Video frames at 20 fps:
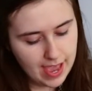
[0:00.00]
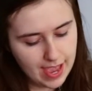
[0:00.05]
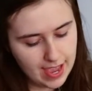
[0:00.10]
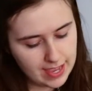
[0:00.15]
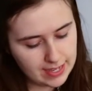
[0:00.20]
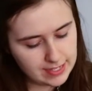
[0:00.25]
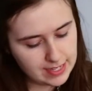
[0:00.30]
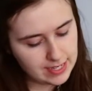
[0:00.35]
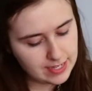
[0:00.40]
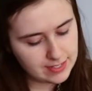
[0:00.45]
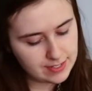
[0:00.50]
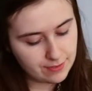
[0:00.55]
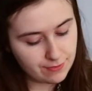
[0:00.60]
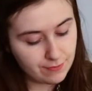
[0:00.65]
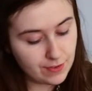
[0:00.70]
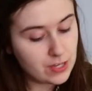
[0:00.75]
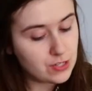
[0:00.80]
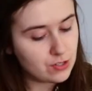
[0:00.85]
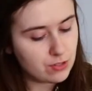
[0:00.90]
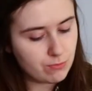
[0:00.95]
and it is a
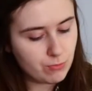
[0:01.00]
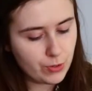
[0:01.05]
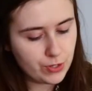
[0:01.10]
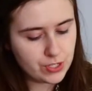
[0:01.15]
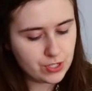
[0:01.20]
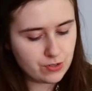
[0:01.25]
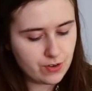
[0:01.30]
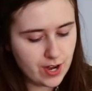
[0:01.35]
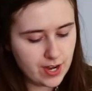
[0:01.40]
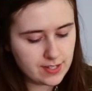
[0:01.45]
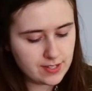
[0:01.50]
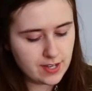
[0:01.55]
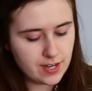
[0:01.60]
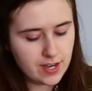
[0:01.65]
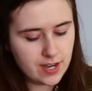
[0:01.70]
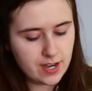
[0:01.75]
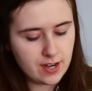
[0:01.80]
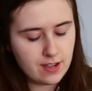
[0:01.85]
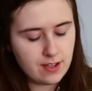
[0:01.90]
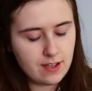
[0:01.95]
facial
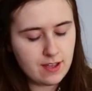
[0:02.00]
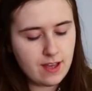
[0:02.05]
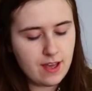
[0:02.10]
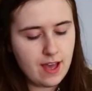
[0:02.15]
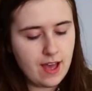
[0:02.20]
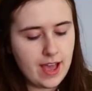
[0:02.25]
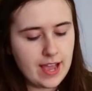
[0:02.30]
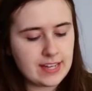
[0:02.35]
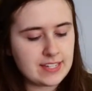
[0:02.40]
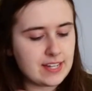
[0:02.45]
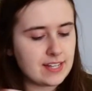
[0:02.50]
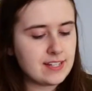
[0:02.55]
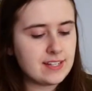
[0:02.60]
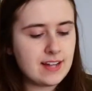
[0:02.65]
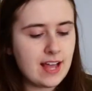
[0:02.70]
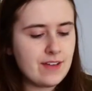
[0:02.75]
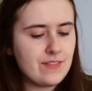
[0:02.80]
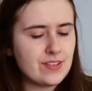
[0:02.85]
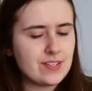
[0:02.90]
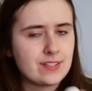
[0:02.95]
moisturizer. It doesn't
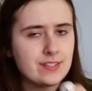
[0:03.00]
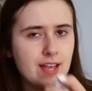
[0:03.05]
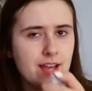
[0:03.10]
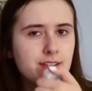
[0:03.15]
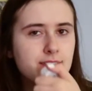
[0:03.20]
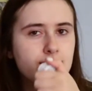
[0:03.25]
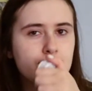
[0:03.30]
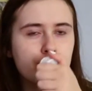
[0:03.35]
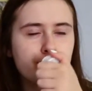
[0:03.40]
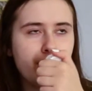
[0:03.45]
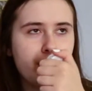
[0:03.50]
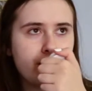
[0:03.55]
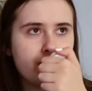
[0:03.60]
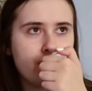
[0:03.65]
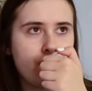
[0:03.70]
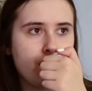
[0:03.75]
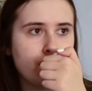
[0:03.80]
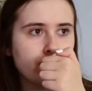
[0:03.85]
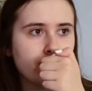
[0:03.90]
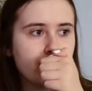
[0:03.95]
have a scent to my
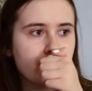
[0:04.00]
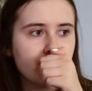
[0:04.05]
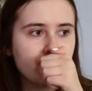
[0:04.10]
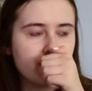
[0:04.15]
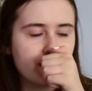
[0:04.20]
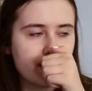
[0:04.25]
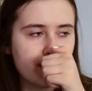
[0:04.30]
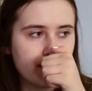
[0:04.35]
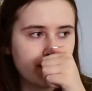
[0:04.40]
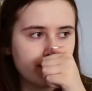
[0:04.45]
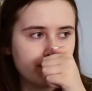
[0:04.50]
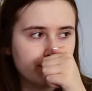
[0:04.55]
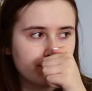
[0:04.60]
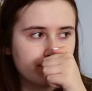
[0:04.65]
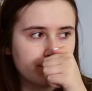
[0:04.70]
knowledge. Like,